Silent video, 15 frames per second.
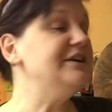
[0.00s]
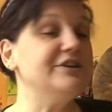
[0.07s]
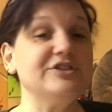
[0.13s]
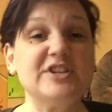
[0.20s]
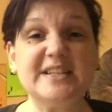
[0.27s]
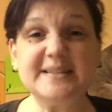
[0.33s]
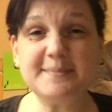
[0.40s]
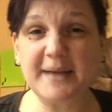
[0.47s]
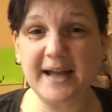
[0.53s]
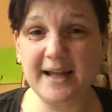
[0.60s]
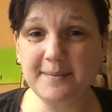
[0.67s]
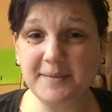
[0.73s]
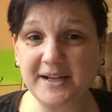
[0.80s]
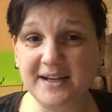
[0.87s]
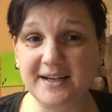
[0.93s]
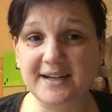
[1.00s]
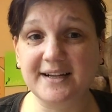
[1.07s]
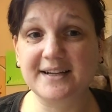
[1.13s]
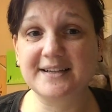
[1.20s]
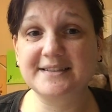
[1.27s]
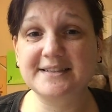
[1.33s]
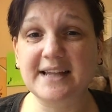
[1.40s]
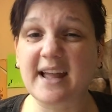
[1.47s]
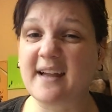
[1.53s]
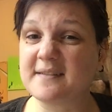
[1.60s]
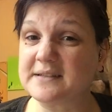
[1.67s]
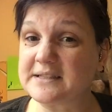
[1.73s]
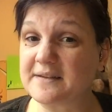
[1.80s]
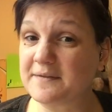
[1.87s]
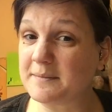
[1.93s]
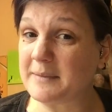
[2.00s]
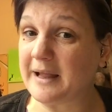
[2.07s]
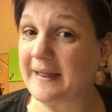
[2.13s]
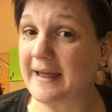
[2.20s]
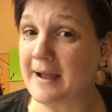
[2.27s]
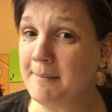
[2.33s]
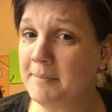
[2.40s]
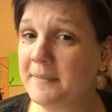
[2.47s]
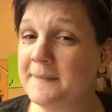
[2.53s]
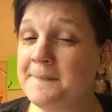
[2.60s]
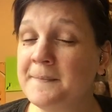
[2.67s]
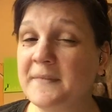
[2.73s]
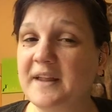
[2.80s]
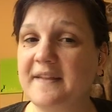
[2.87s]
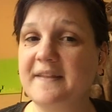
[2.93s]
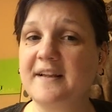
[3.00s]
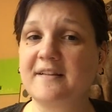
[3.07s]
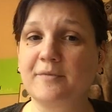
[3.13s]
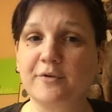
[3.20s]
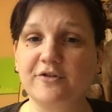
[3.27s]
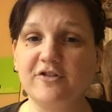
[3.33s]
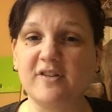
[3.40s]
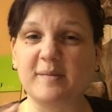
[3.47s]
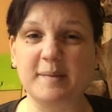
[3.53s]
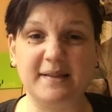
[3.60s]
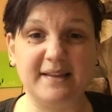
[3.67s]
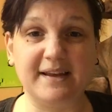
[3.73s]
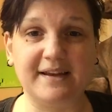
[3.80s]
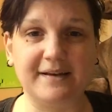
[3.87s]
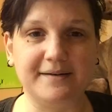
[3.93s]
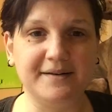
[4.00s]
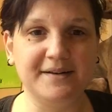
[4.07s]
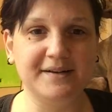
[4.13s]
She's mad because I have stuff in my lap, and that's where she's been late.